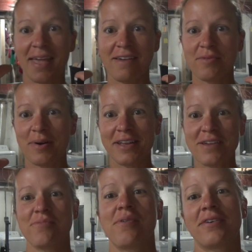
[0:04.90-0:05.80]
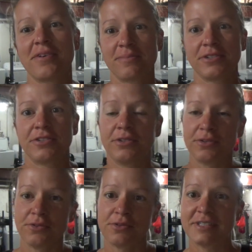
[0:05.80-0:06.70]
Hey everybody, welcome
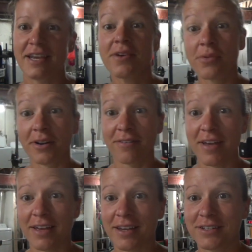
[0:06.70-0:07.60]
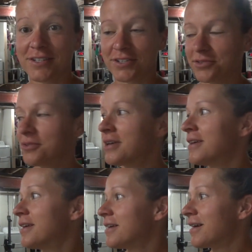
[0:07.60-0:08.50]
to day one of AX-2.
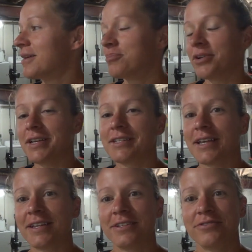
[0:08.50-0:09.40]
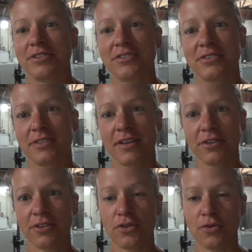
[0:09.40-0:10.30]
I'm pretty excited, just
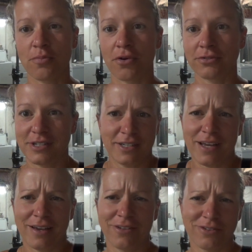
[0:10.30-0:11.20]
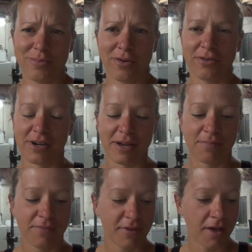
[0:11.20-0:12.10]
new program.